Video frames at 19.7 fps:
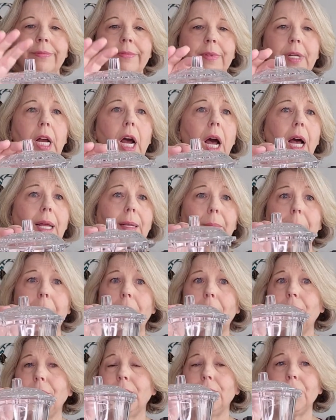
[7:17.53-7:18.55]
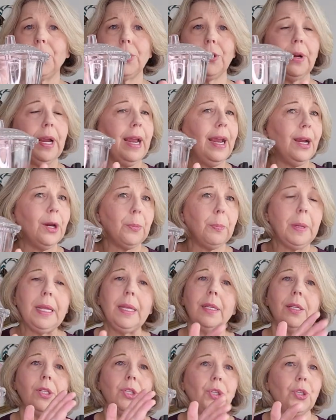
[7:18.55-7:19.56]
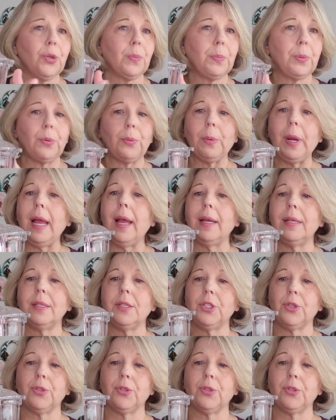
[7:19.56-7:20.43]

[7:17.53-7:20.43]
cotton balls, your hairpins, your barrettes,